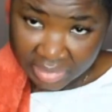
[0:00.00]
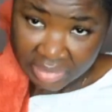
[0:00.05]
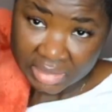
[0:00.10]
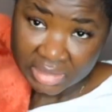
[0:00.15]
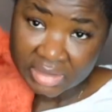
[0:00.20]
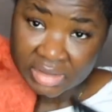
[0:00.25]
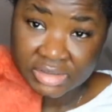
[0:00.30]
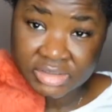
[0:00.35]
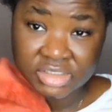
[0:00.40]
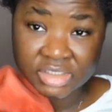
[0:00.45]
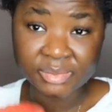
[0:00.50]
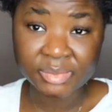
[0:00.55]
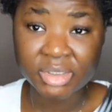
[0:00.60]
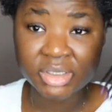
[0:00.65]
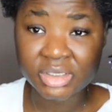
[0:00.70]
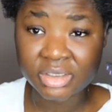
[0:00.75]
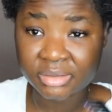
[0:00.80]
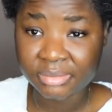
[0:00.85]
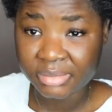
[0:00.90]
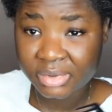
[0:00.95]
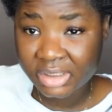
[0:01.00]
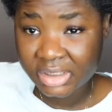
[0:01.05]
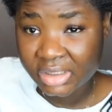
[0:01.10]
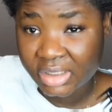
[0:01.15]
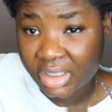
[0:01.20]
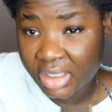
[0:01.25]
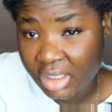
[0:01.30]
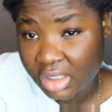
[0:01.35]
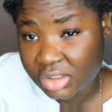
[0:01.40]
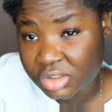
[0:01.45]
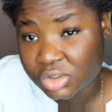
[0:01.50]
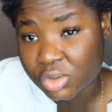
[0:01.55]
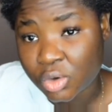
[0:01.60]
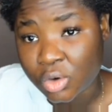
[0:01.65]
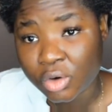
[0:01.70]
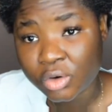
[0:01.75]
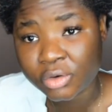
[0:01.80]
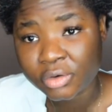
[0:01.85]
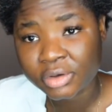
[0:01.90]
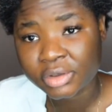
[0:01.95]
the Jamaican black castor
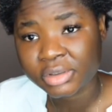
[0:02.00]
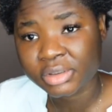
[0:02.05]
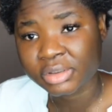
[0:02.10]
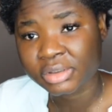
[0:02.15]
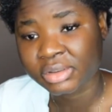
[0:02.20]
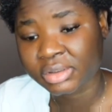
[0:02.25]
oil,